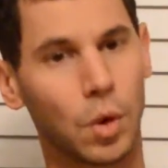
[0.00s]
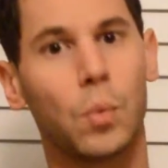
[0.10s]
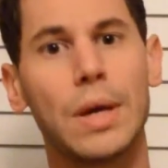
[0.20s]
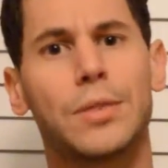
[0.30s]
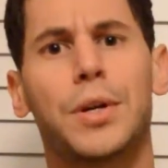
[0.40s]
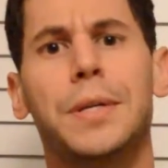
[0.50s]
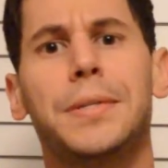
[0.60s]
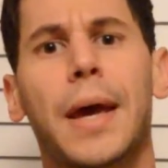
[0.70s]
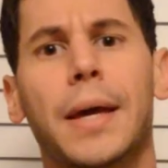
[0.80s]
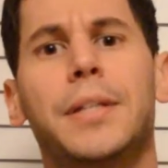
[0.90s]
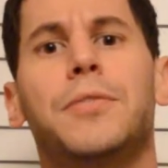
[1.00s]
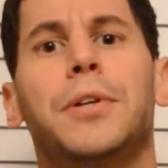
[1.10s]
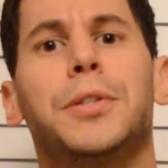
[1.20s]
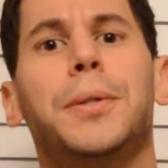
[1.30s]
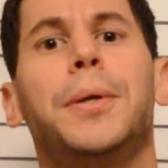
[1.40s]
wait 30 seconds for
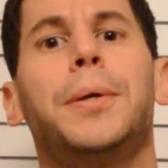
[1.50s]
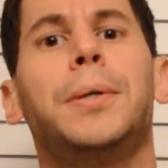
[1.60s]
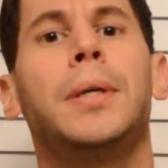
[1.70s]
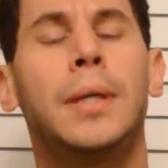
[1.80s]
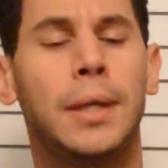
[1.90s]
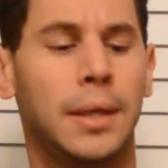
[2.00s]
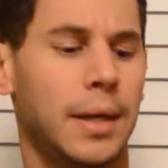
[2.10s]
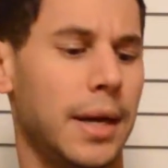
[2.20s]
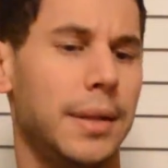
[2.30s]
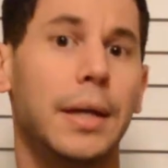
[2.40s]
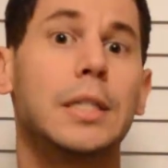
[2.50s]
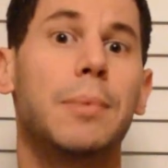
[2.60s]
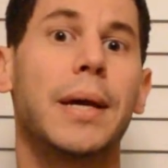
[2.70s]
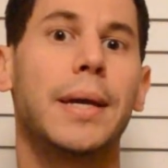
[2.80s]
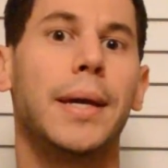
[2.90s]
it to load, and there's
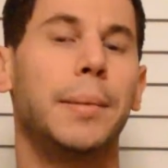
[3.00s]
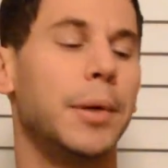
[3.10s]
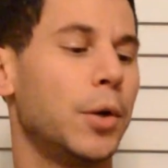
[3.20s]
my camera.